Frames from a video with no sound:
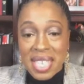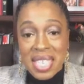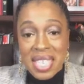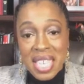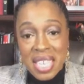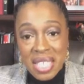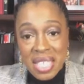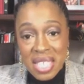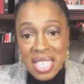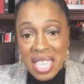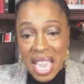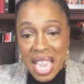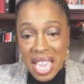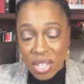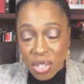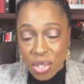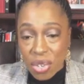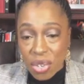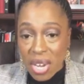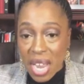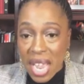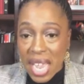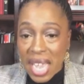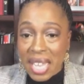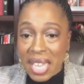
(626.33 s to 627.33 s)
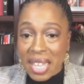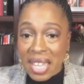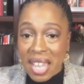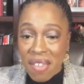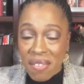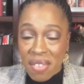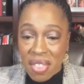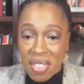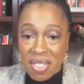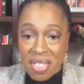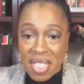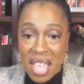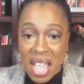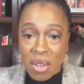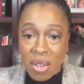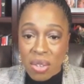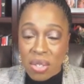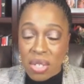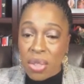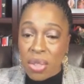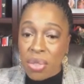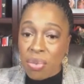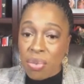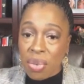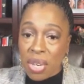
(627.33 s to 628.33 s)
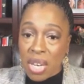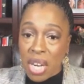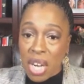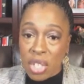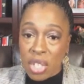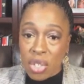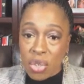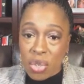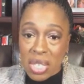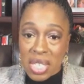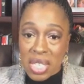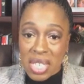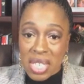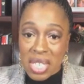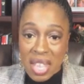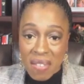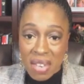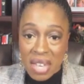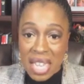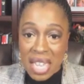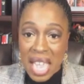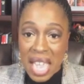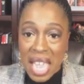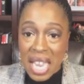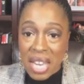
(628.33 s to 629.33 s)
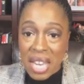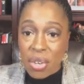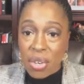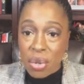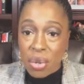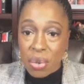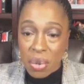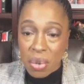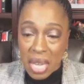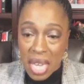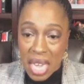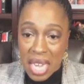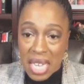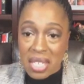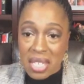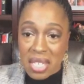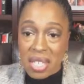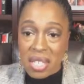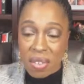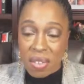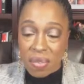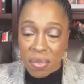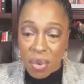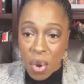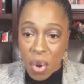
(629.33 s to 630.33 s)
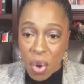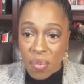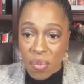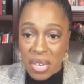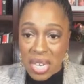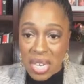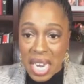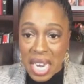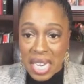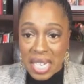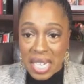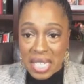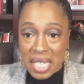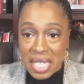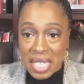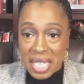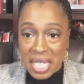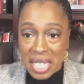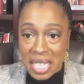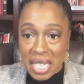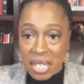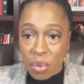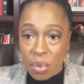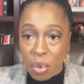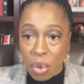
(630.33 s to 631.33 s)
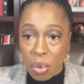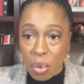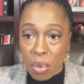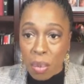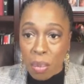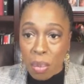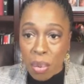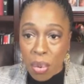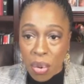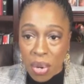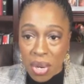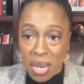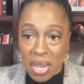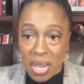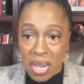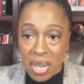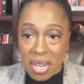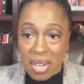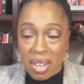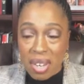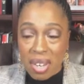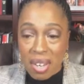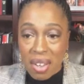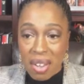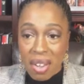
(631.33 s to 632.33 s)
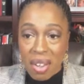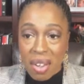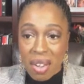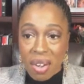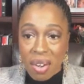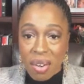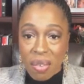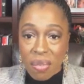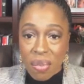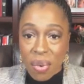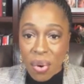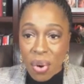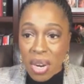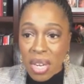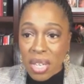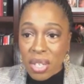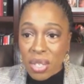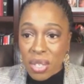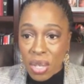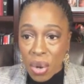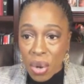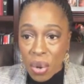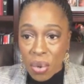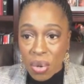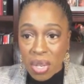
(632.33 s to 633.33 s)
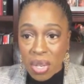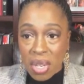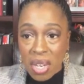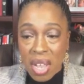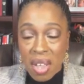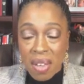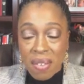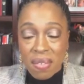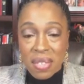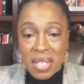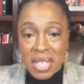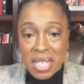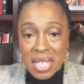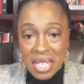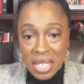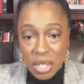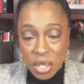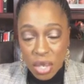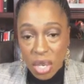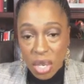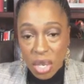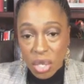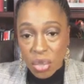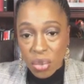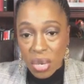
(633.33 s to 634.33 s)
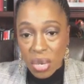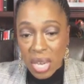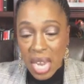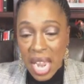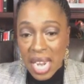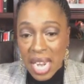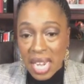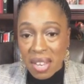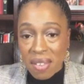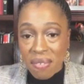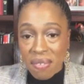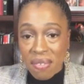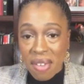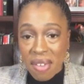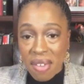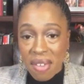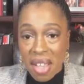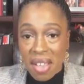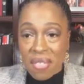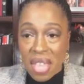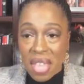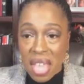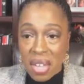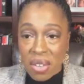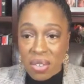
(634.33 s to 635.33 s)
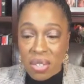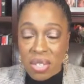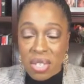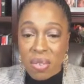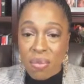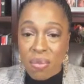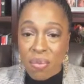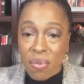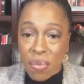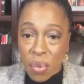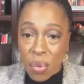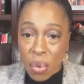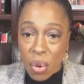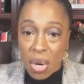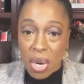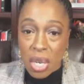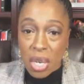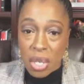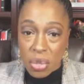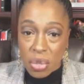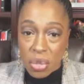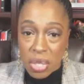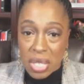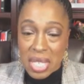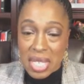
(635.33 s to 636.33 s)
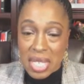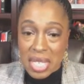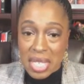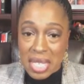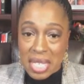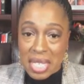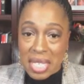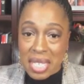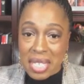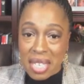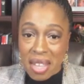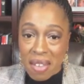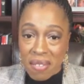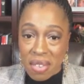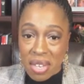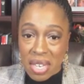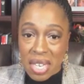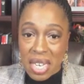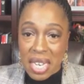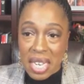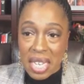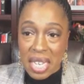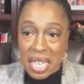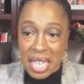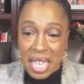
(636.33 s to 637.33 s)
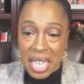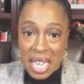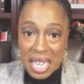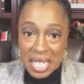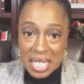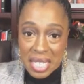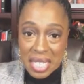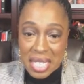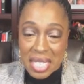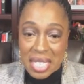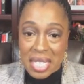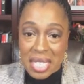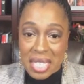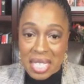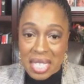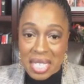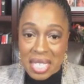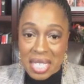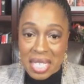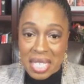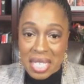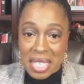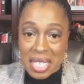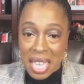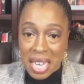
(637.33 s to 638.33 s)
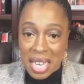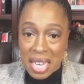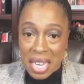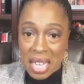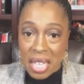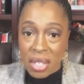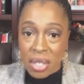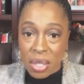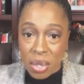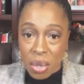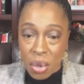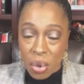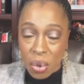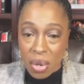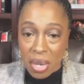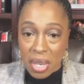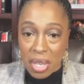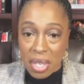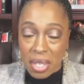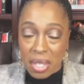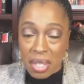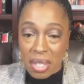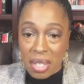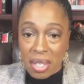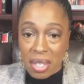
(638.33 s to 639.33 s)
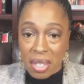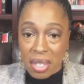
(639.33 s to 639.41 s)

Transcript: Since yesterday, 11,378 new cases of COVID-19 were reported for a total of 685,467 cases in Illinois.